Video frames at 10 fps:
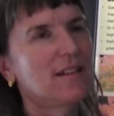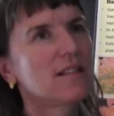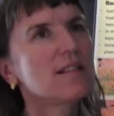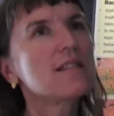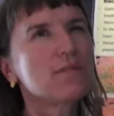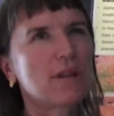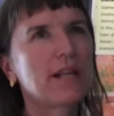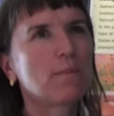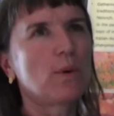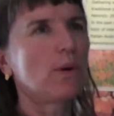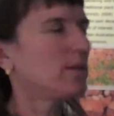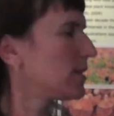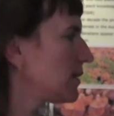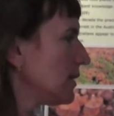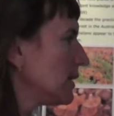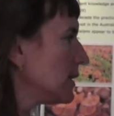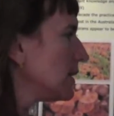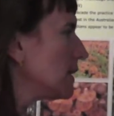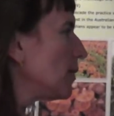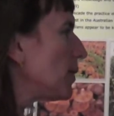So this is really
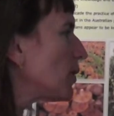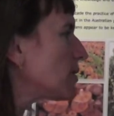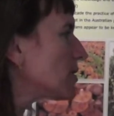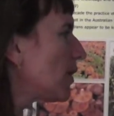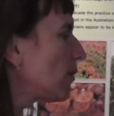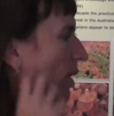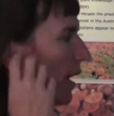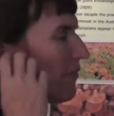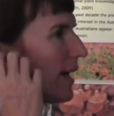important. But also what I